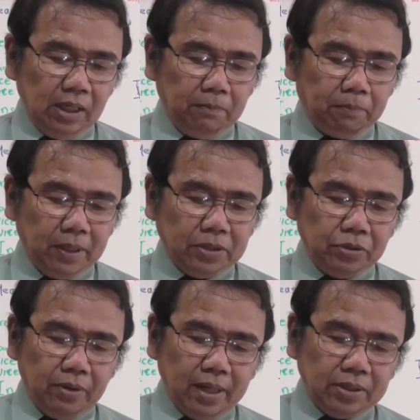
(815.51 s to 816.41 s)
If
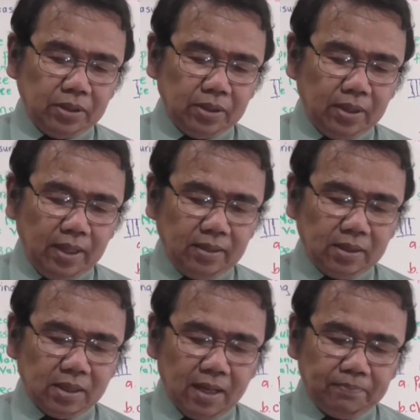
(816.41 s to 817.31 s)
pressure rises, then
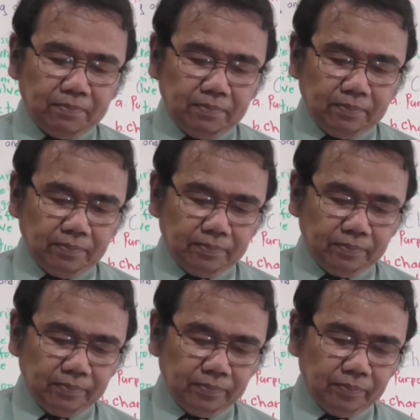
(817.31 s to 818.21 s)
stop.
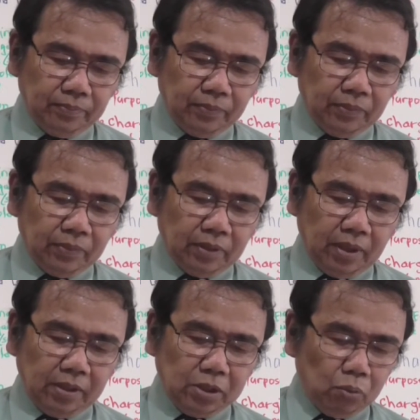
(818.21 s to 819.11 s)

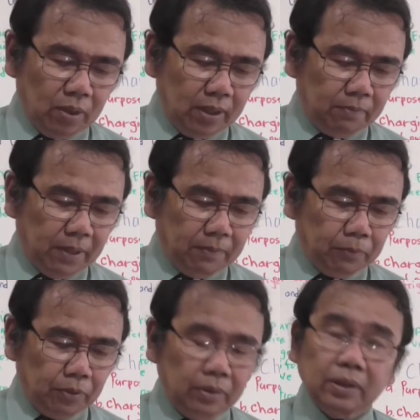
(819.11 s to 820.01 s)
There is water
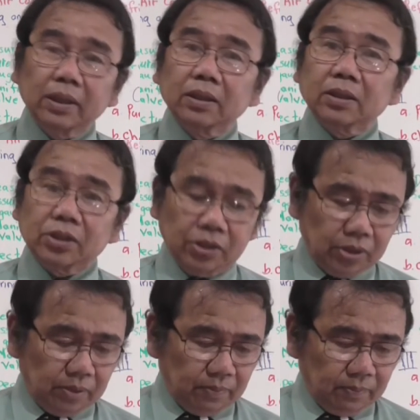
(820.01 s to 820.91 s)
vapor in the
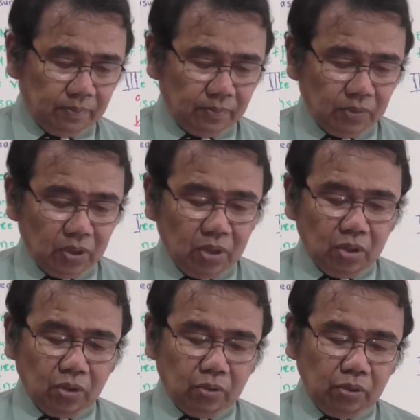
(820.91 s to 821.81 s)
system.
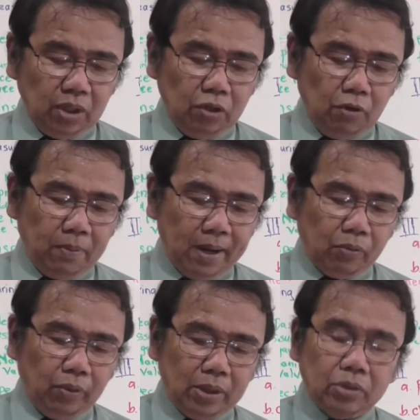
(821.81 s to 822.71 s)
Continue
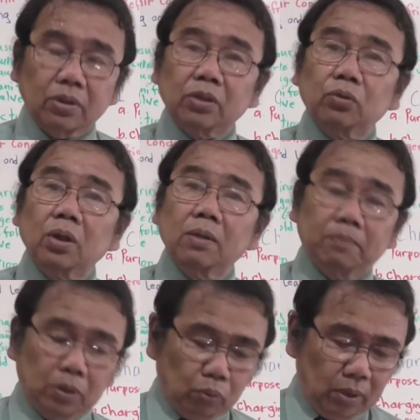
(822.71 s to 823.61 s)
evacuation until
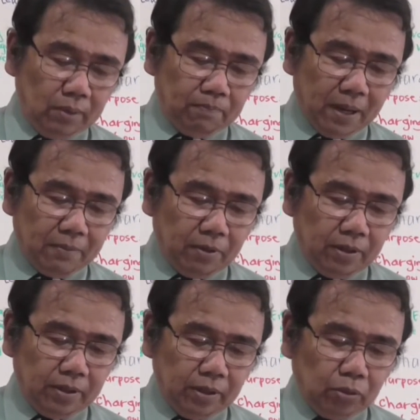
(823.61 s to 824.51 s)
between
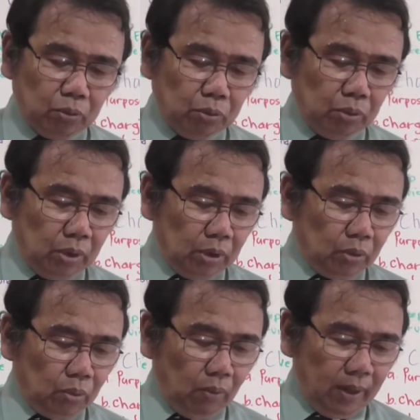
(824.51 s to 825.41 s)
500 to
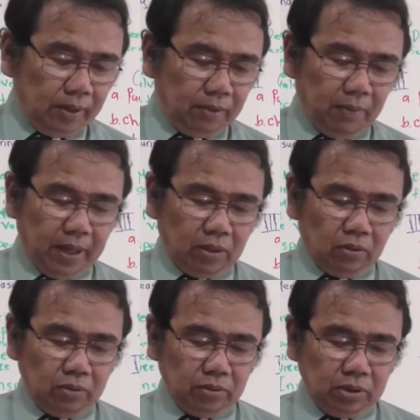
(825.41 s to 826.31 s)
200
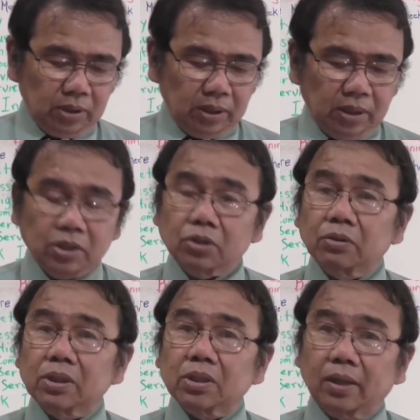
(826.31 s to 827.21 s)
microns is
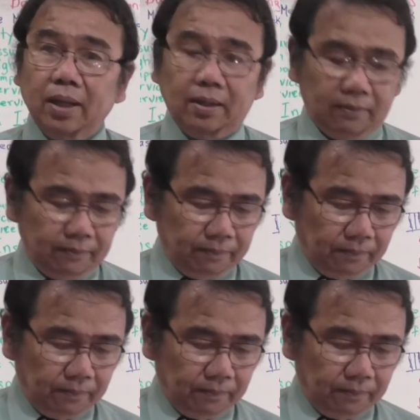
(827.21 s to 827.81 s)
reached again.